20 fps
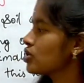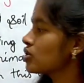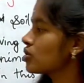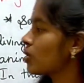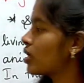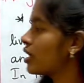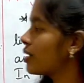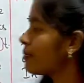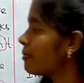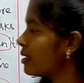So
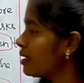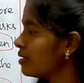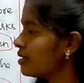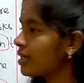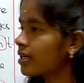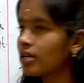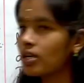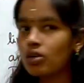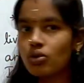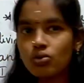what happened?
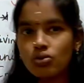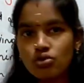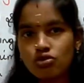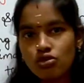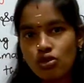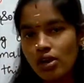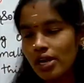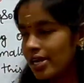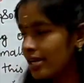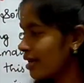That loose
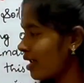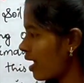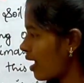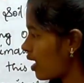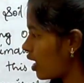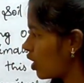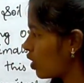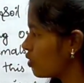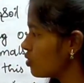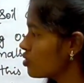soil
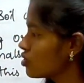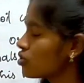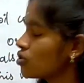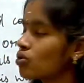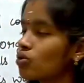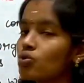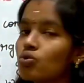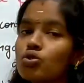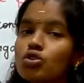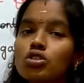allows
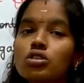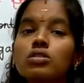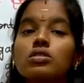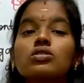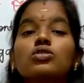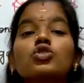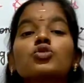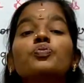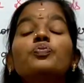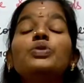roots
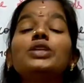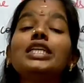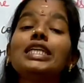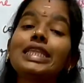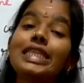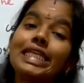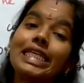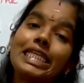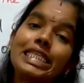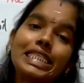to
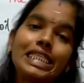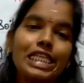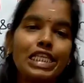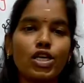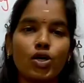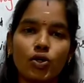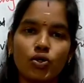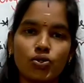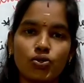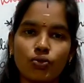breathe
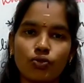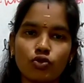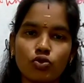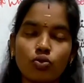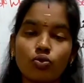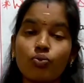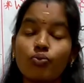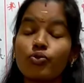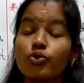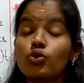easily also.
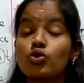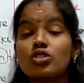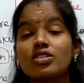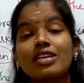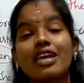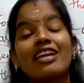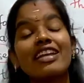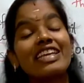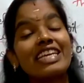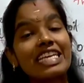So roots
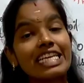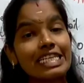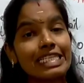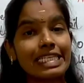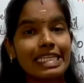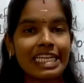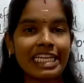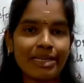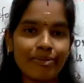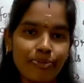can
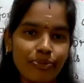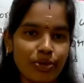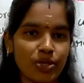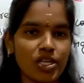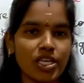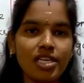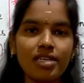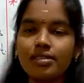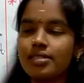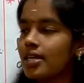easily
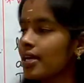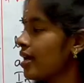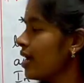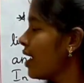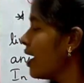breathe